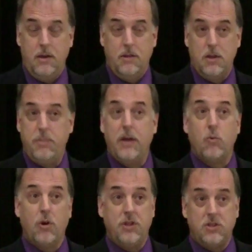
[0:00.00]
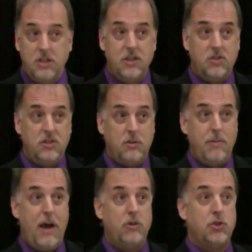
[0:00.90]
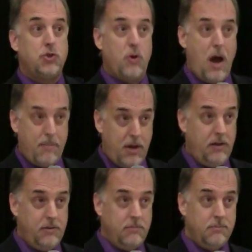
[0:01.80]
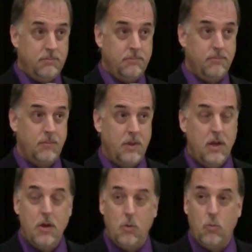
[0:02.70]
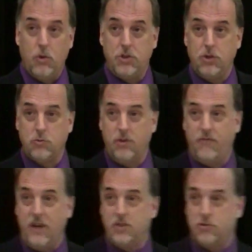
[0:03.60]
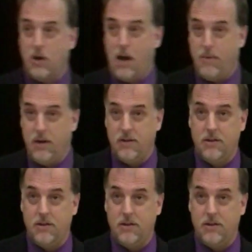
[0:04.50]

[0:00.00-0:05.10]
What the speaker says: the big word that's in the system now is trauma, where children face trauma.